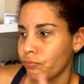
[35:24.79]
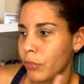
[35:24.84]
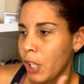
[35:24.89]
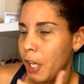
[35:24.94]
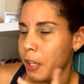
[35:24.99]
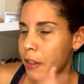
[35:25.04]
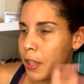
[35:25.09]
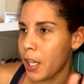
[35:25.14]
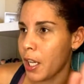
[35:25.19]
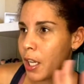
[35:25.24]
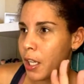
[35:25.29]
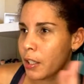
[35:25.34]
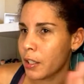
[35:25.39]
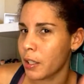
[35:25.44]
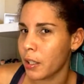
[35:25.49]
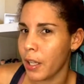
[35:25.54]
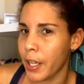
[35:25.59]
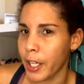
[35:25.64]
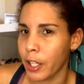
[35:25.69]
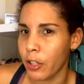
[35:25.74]
I think it's
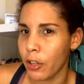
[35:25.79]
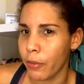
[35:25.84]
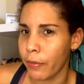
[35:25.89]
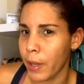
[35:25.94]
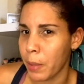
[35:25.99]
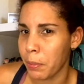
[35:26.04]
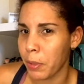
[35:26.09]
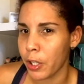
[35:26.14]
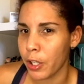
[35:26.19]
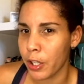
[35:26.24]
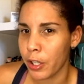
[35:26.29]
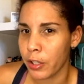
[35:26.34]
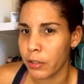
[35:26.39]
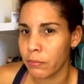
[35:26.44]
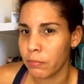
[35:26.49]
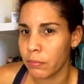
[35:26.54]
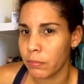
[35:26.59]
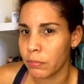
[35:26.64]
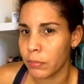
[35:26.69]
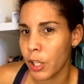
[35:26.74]
like November
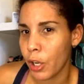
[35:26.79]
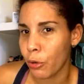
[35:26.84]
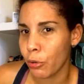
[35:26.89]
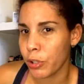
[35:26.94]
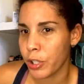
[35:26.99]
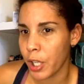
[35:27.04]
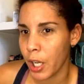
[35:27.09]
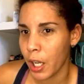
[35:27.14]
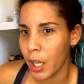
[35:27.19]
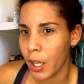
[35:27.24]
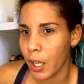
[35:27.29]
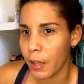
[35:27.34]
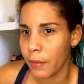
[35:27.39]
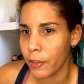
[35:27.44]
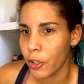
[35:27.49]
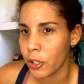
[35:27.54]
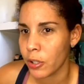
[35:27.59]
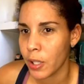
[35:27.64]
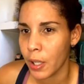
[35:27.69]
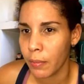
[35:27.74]
no shave
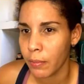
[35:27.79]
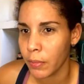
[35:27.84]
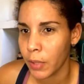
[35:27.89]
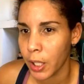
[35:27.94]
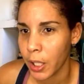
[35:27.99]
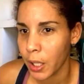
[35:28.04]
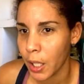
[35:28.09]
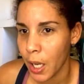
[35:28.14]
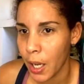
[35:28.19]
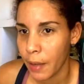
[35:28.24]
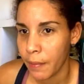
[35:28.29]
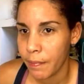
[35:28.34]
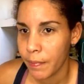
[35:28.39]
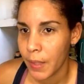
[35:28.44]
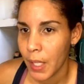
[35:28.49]
or something like that.